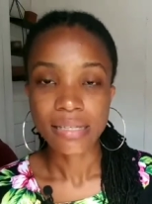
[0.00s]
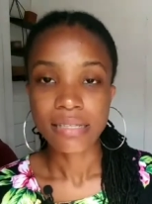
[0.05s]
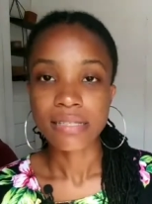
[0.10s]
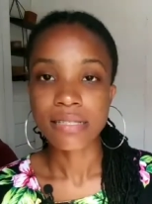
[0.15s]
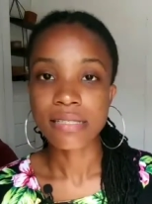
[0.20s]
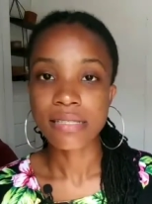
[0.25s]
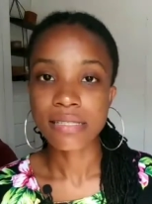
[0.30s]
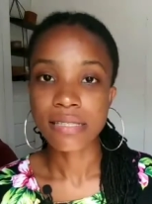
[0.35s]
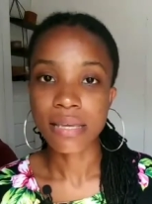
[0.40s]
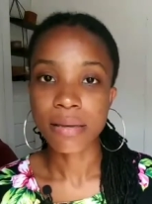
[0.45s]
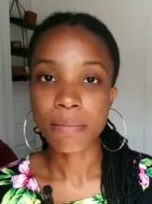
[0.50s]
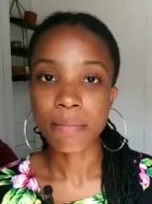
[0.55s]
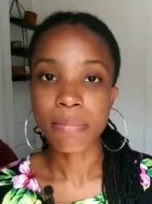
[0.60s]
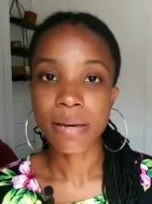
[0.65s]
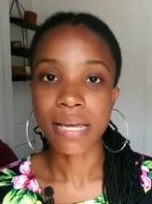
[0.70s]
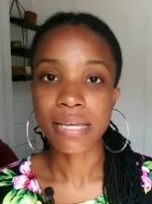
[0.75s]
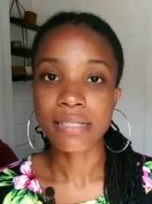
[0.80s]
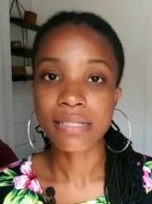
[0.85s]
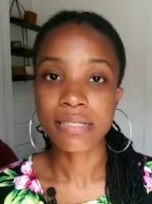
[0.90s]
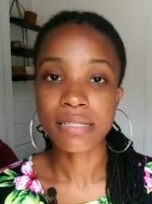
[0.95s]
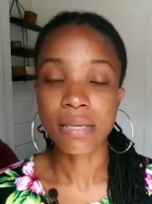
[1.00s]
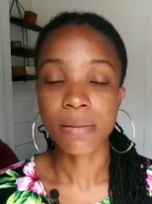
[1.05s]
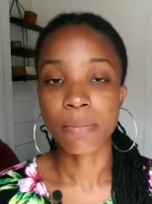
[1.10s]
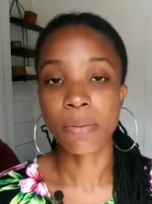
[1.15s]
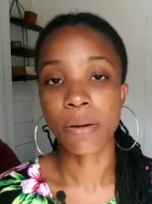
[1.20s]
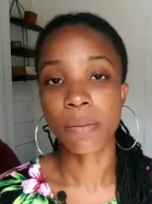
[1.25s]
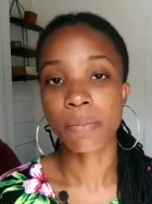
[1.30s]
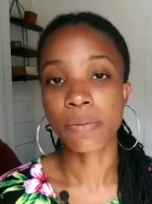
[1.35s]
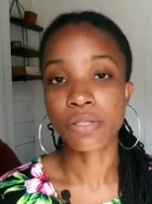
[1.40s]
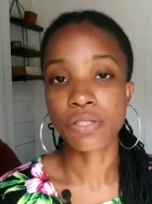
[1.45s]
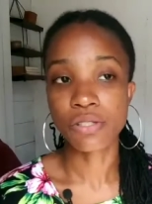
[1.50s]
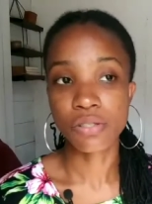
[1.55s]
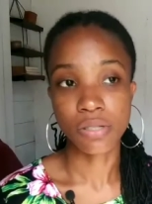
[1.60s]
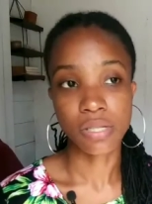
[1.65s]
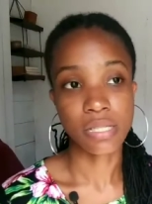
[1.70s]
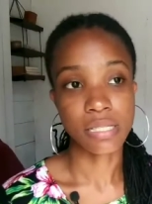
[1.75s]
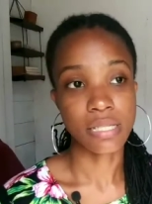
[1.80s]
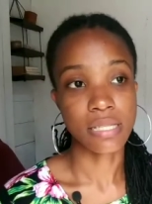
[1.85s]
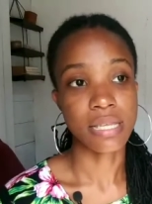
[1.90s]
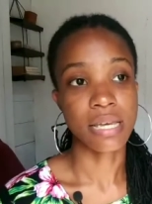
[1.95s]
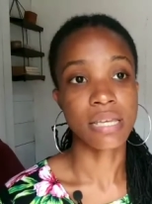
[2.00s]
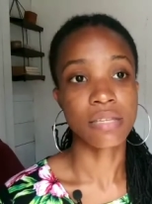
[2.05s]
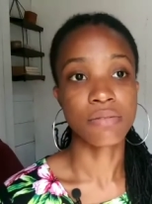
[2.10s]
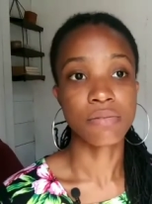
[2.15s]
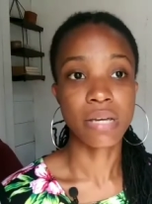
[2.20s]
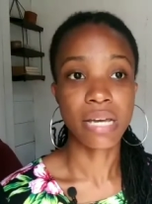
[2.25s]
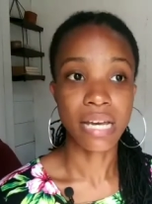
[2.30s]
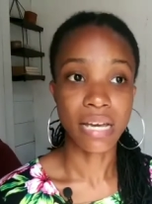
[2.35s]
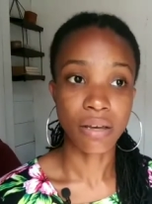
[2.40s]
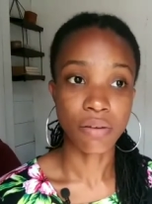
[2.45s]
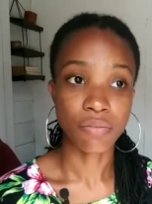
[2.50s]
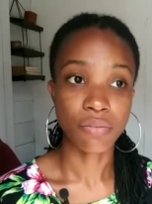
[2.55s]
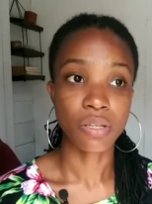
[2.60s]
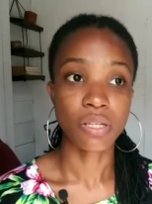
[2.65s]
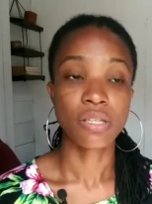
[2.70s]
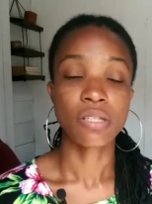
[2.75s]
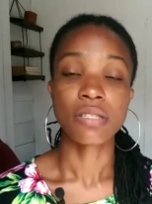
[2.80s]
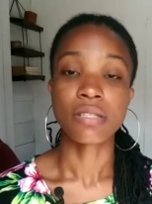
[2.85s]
step by step opportunity that you have